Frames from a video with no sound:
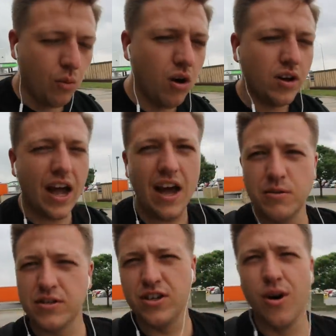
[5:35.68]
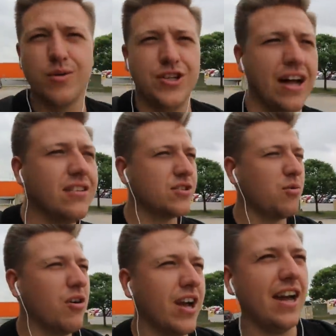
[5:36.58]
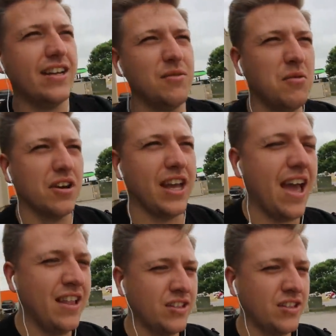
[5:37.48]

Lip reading: One guy was a no chance. One guy didn't want to get